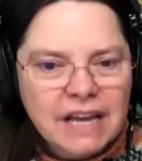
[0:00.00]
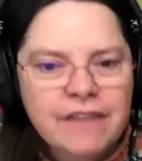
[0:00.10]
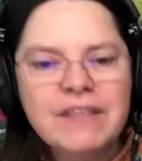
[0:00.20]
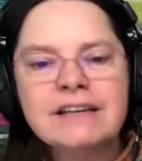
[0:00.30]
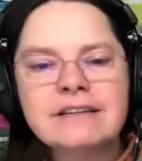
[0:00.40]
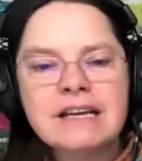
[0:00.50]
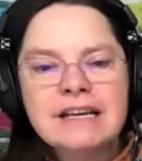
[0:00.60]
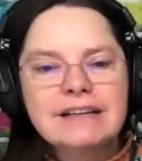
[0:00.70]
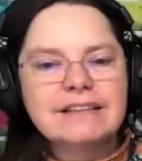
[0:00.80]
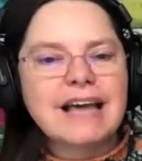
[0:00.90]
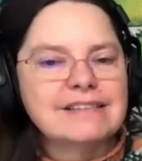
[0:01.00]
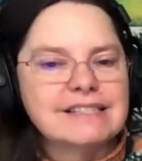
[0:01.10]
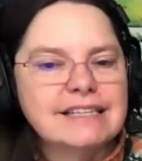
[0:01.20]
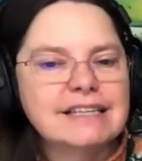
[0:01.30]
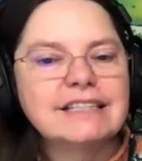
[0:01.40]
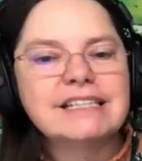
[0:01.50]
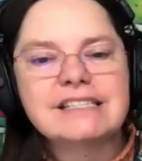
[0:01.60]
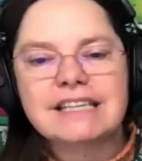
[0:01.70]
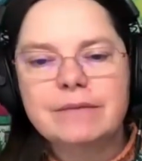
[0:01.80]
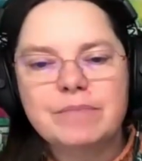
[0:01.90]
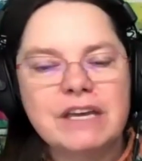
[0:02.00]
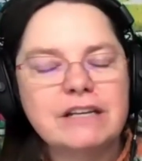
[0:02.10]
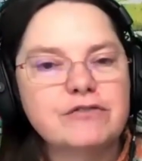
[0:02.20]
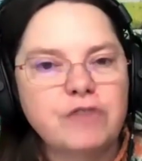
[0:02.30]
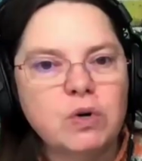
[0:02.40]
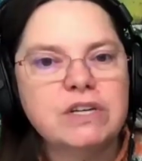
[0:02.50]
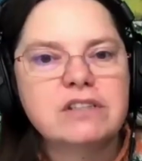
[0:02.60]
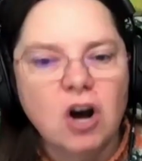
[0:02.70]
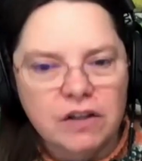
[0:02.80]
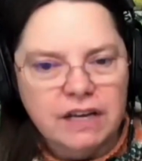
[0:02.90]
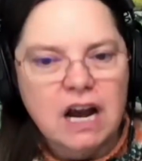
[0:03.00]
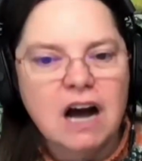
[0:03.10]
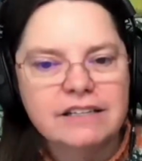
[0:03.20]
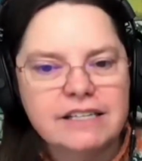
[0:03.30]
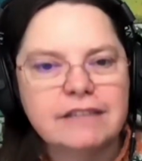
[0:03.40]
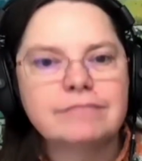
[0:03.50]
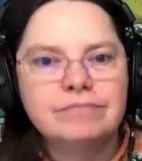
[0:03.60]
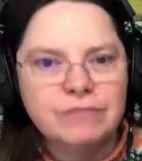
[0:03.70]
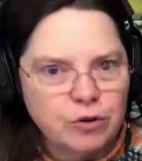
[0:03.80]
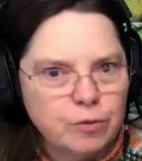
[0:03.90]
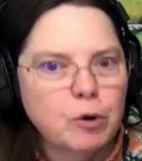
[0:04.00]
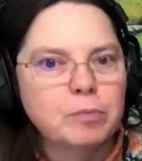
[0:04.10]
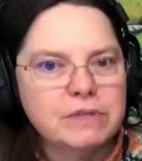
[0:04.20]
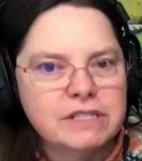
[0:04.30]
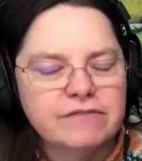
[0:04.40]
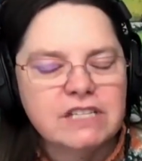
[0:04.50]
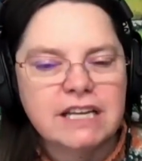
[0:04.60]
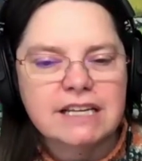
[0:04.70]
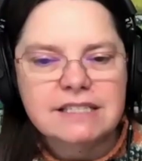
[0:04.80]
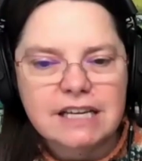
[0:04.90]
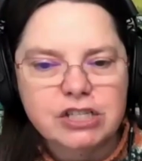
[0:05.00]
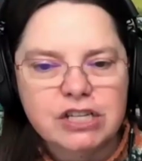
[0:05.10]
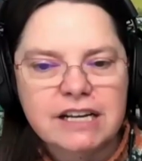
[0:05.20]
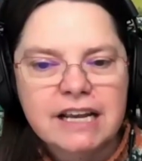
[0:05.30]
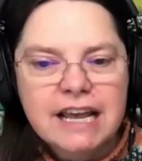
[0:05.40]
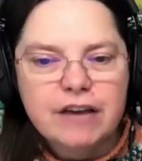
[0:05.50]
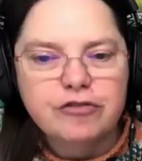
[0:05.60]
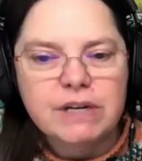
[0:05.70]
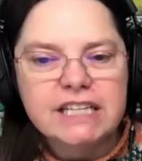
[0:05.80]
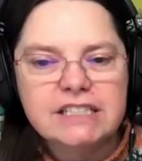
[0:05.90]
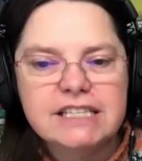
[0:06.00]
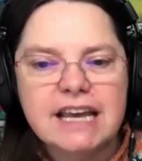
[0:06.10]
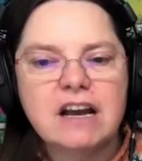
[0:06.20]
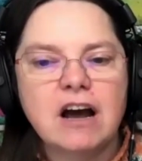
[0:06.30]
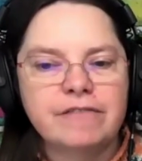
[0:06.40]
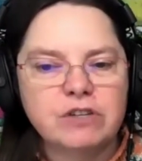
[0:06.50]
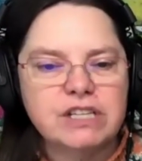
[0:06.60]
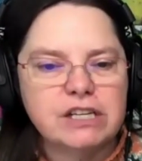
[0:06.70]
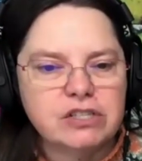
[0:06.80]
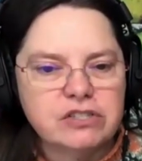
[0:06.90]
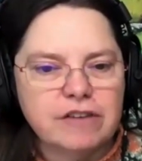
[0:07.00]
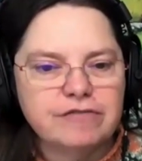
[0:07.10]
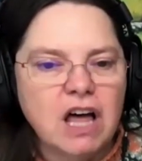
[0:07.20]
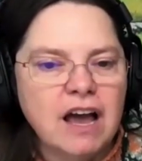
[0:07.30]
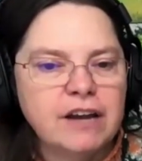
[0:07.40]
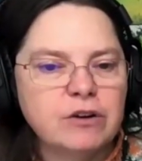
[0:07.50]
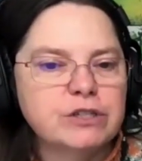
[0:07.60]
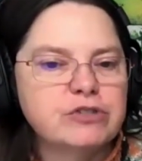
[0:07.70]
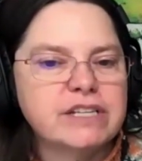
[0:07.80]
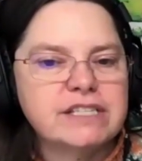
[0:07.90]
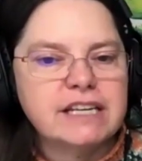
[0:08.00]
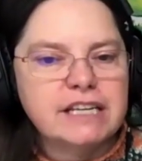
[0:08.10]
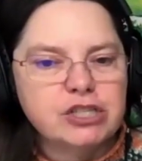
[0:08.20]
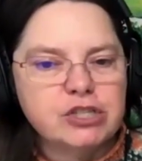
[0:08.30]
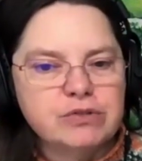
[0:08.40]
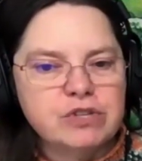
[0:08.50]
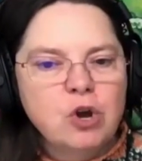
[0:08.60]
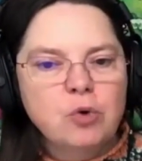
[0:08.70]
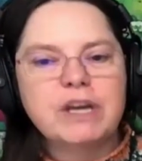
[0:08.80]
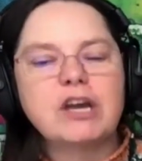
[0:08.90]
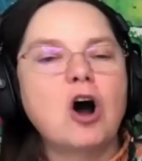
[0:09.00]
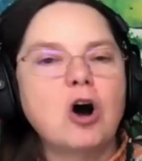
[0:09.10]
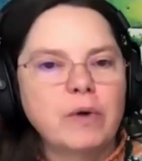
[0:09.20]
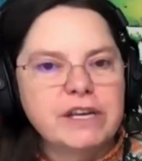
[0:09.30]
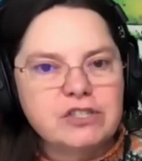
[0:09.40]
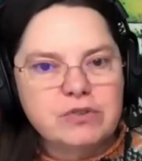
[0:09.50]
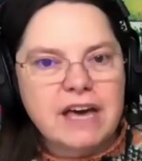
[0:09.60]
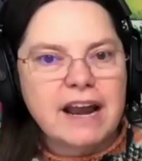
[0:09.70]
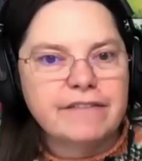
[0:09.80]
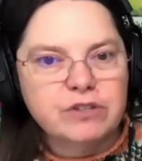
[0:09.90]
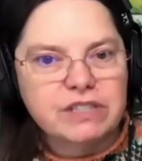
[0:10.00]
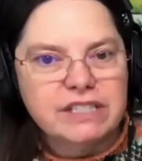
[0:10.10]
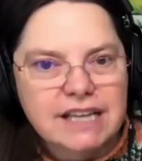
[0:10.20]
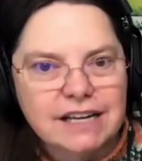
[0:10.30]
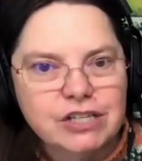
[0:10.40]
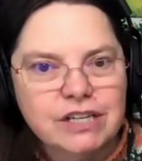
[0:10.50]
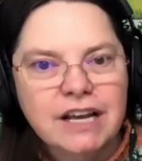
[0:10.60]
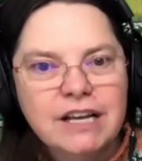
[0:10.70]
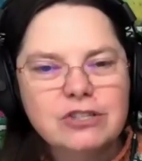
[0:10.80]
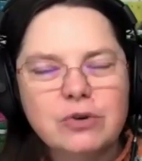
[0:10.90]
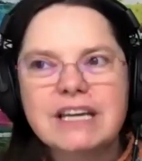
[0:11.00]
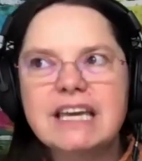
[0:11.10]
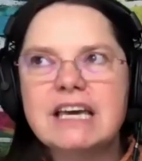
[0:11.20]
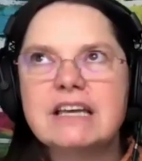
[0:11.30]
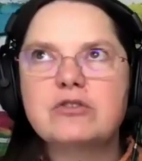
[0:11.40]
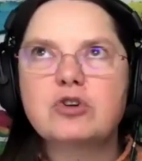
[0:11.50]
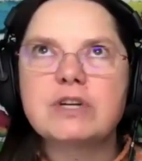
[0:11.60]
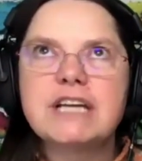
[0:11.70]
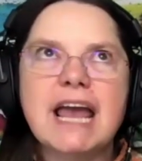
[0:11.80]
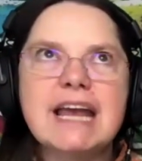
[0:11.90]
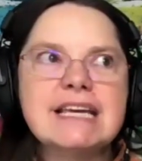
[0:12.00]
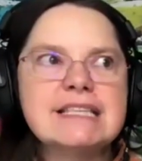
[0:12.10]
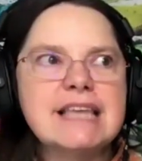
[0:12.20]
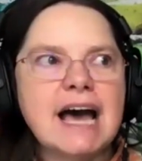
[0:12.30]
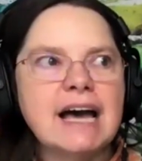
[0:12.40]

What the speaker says: And then lastly, let's keep things focused on the content, the purpose of today's session. If we need to take conversations offline or address any issues, we can always do that after the session. So again, creating